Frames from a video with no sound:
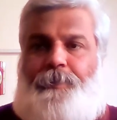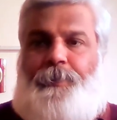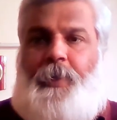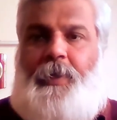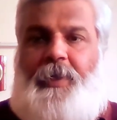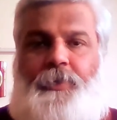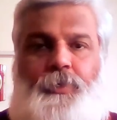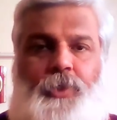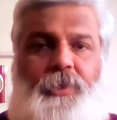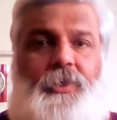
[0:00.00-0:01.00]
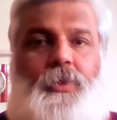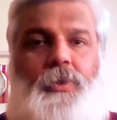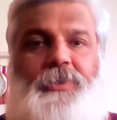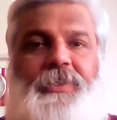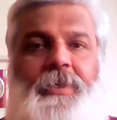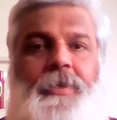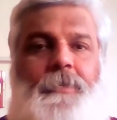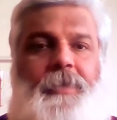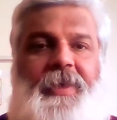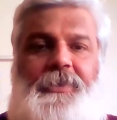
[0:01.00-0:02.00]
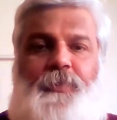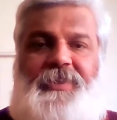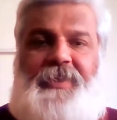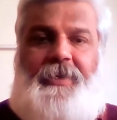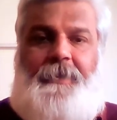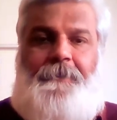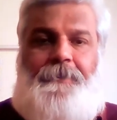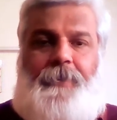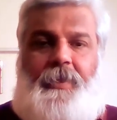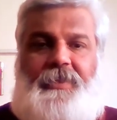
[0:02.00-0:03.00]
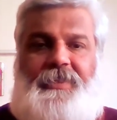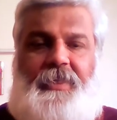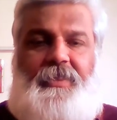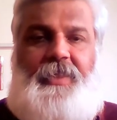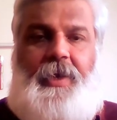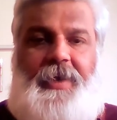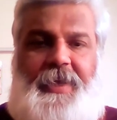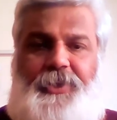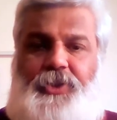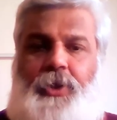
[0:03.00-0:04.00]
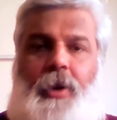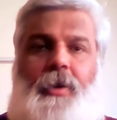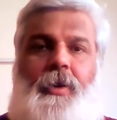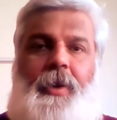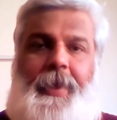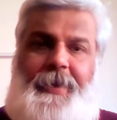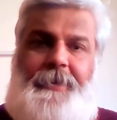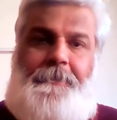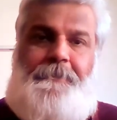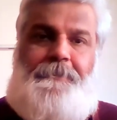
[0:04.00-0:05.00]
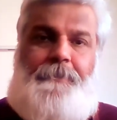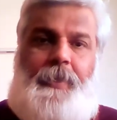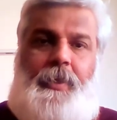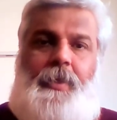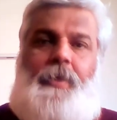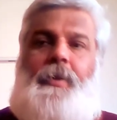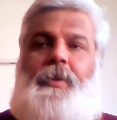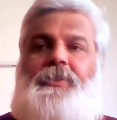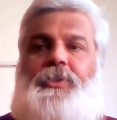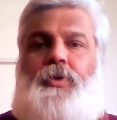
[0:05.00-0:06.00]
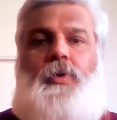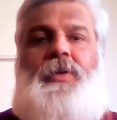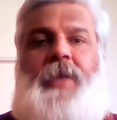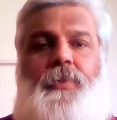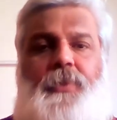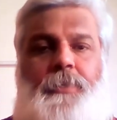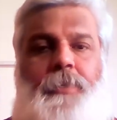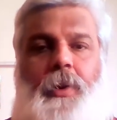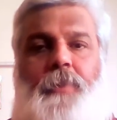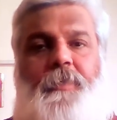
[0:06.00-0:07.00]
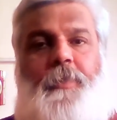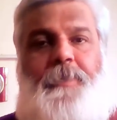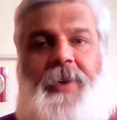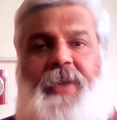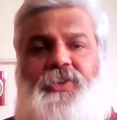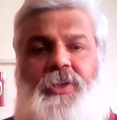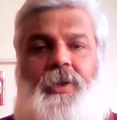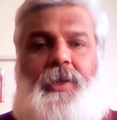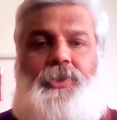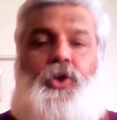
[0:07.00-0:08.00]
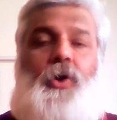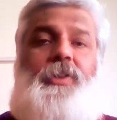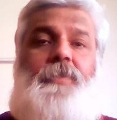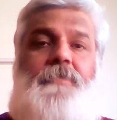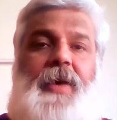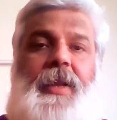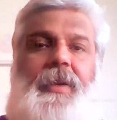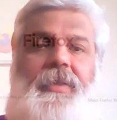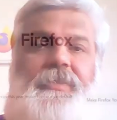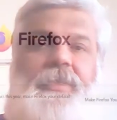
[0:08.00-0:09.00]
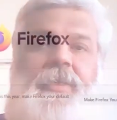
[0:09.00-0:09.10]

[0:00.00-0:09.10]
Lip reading: to join the course, please visit satyaish.net, scroll down to the bottom of the page and join the mailing list,